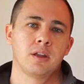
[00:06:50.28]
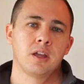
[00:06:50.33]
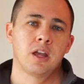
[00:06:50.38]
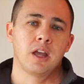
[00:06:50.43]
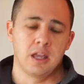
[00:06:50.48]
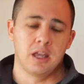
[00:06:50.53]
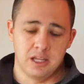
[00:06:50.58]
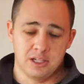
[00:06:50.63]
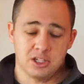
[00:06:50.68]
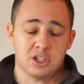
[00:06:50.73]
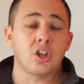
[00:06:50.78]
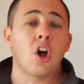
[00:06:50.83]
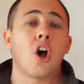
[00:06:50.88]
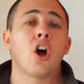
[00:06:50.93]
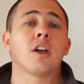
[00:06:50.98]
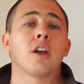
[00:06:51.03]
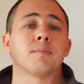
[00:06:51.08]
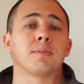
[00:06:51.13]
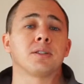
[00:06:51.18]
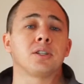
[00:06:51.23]
And he saw
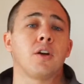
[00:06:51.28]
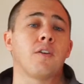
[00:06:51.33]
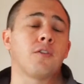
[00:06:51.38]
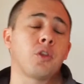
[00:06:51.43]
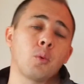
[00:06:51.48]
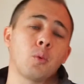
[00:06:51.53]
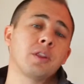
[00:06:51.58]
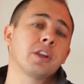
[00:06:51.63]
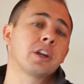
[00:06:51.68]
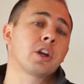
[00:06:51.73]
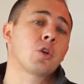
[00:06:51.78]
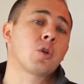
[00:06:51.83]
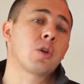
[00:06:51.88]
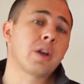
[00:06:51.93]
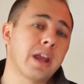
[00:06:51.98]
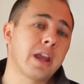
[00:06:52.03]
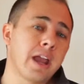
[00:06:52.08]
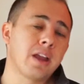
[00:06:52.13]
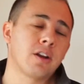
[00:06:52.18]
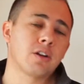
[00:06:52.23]
himself the way the
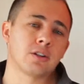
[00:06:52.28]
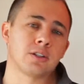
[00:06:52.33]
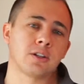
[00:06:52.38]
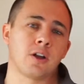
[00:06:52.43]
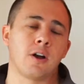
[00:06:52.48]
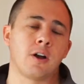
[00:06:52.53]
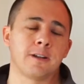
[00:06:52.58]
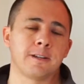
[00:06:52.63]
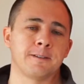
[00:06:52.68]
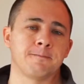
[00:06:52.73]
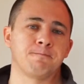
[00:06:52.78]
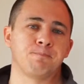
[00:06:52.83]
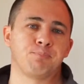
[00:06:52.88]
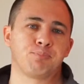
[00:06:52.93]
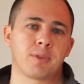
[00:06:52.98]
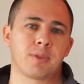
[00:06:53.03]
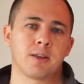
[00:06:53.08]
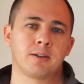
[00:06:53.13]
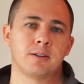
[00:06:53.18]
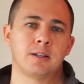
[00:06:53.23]
Creator saw him.
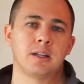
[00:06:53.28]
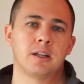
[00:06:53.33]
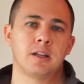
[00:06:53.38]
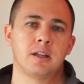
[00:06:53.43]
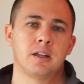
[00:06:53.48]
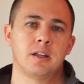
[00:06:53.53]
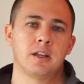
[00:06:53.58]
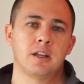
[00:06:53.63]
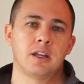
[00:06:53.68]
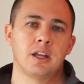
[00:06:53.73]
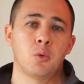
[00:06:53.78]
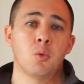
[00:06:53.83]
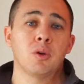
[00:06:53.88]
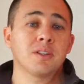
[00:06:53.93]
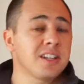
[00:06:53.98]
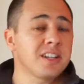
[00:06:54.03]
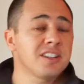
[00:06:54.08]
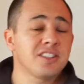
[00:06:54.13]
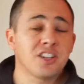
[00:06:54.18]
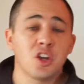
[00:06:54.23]
It
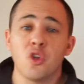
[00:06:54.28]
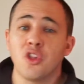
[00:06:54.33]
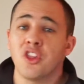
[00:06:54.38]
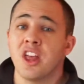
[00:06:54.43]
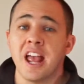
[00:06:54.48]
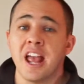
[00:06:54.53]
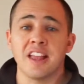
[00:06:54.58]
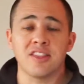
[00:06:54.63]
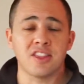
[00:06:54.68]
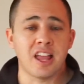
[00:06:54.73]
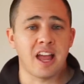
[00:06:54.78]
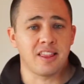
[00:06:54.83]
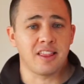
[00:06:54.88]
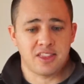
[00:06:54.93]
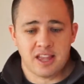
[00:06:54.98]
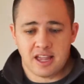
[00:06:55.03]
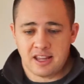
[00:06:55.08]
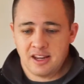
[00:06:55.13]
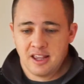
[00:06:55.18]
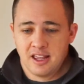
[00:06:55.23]
wasn't until then
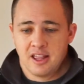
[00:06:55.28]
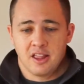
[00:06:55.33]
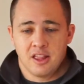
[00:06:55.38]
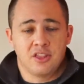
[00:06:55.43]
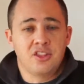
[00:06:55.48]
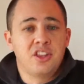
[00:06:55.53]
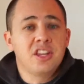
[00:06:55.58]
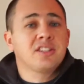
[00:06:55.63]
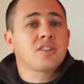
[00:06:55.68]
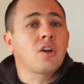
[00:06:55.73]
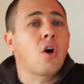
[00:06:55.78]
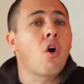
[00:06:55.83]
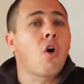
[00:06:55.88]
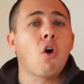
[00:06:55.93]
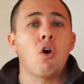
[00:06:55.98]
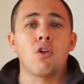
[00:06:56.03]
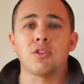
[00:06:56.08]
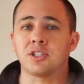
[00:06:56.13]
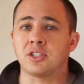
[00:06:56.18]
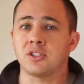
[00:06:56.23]
that this
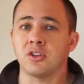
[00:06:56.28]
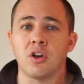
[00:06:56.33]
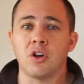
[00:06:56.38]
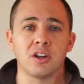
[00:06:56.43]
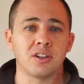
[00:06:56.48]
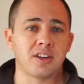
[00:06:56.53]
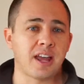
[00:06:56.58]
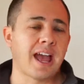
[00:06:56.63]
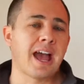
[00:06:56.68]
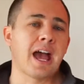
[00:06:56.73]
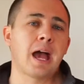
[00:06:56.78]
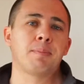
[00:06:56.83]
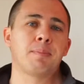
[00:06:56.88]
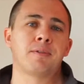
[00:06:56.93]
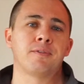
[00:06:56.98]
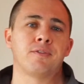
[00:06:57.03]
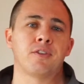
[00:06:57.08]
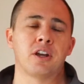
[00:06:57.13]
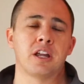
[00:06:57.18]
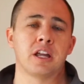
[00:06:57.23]
all started to happen
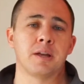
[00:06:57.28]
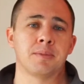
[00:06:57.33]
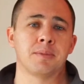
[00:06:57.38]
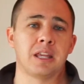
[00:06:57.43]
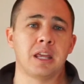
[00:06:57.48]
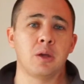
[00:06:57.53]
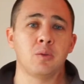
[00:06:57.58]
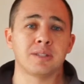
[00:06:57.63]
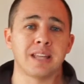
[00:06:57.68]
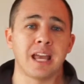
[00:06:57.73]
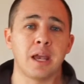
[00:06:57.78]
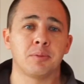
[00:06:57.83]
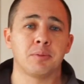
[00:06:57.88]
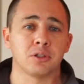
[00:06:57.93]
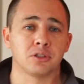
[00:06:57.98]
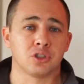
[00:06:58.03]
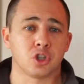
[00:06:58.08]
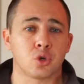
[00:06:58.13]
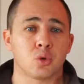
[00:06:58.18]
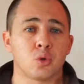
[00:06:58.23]
for him, that he was able to
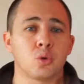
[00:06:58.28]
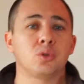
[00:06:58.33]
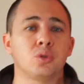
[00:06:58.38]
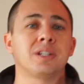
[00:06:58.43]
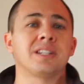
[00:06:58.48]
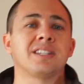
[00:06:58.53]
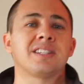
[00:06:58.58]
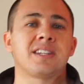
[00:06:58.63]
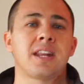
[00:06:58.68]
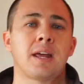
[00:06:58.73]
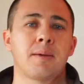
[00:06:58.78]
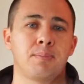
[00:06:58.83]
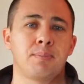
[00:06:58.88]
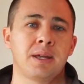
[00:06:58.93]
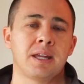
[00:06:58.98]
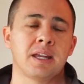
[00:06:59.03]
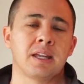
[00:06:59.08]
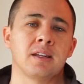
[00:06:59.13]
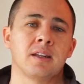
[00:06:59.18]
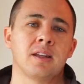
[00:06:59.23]
truly step
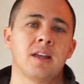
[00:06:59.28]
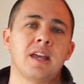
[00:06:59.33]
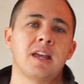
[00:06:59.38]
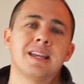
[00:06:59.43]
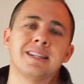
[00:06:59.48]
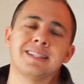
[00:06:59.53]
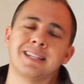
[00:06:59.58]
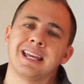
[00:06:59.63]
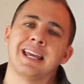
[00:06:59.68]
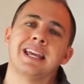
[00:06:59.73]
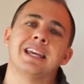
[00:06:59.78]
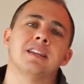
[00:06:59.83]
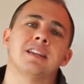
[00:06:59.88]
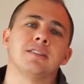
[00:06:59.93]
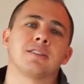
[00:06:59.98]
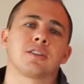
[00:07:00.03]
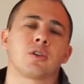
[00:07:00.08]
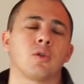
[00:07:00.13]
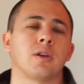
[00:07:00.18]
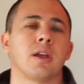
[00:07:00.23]
in to
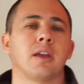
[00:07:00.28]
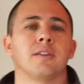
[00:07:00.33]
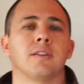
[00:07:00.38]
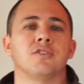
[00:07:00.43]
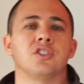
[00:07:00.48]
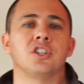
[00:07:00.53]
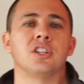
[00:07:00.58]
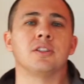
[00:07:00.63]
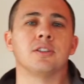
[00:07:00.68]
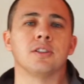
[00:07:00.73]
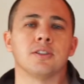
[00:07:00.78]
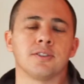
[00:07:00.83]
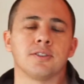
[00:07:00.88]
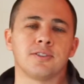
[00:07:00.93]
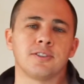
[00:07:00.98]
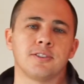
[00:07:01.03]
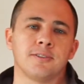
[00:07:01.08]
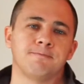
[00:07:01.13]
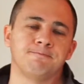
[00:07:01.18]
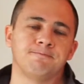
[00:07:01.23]
his creative genius.